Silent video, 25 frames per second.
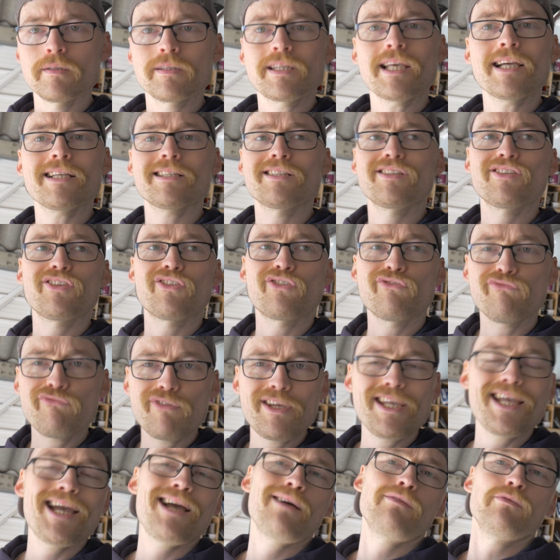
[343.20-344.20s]
That's
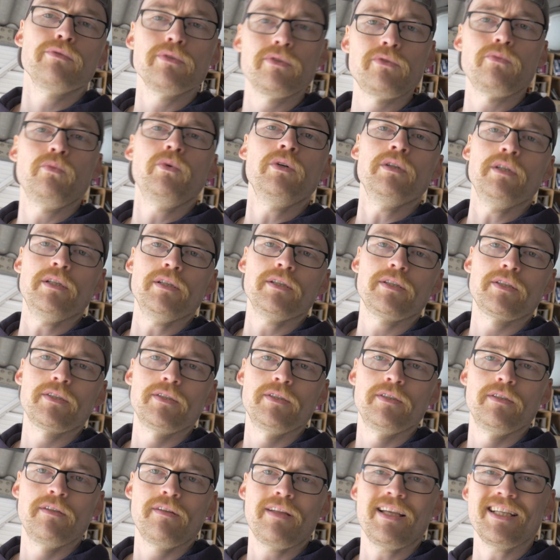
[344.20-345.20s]
three hours work.
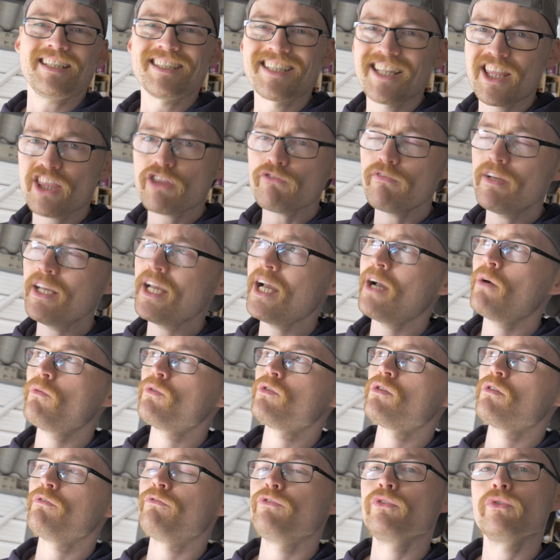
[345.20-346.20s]
That is three
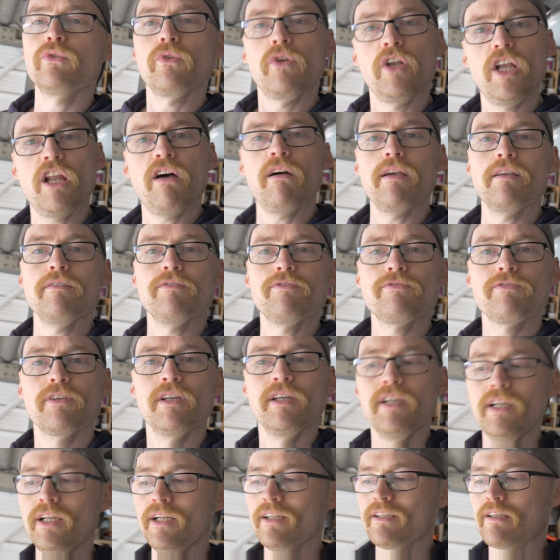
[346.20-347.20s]
hours of your life
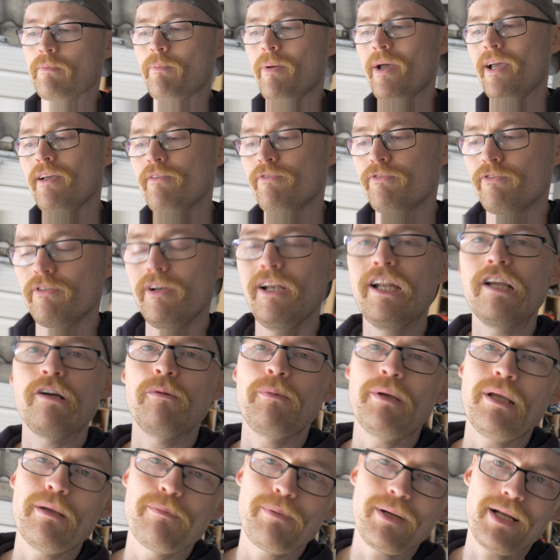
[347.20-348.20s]
to pay for a little
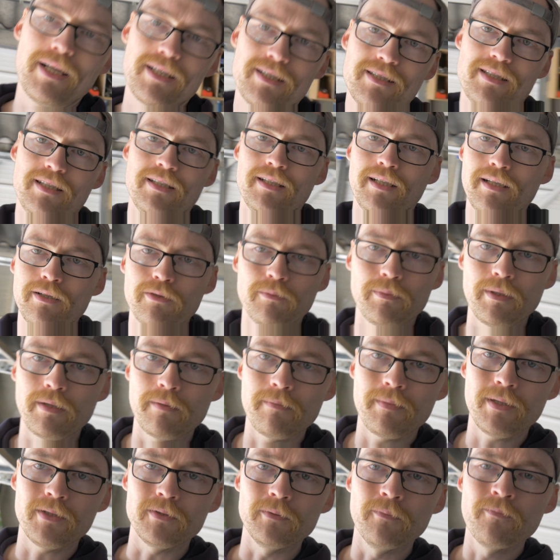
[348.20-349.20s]
bit of plastic, a little bit
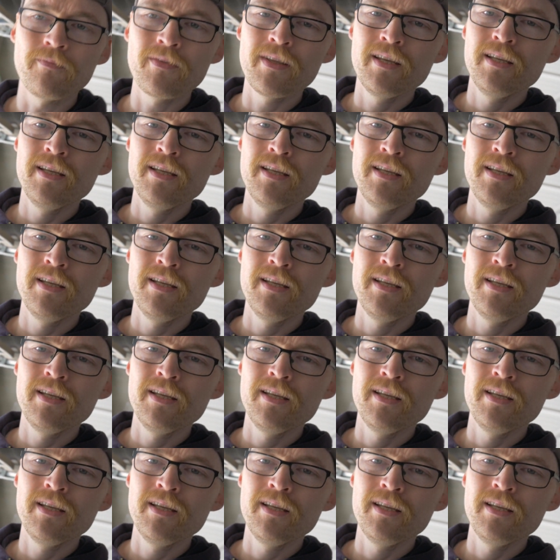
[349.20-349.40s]
of metal,